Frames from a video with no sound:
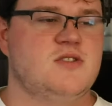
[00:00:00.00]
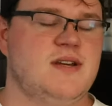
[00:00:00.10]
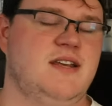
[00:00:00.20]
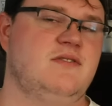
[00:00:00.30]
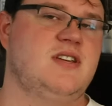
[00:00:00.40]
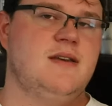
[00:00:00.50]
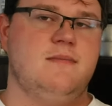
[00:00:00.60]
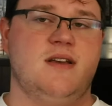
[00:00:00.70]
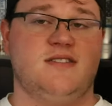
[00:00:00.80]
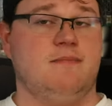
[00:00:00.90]
so that gives
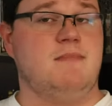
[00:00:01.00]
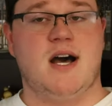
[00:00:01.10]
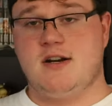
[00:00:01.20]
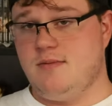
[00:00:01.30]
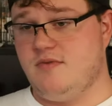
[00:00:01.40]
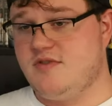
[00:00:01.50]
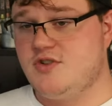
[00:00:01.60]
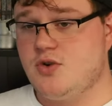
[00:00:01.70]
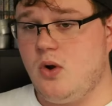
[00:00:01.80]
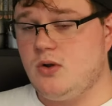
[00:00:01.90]
him some modicum of
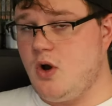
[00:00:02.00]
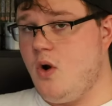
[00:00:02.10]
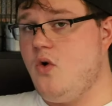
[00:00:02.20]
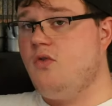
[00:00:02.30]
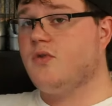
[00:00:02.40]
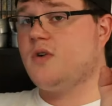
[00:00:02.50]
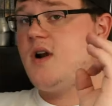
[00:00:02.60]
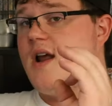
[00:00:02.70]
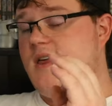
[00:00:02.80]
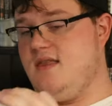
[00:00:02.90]
control
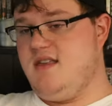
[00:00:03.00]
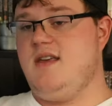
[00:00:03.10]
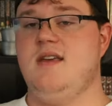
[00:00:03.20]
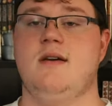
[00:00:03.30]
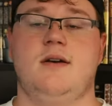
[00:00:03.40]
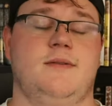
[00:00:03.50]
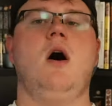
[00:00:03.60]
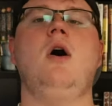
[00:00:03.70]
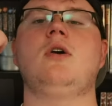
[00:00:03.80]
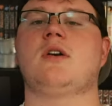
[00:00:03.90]
over the
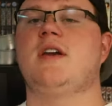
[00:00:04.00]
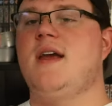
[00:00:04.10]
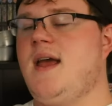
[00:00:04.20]
arc.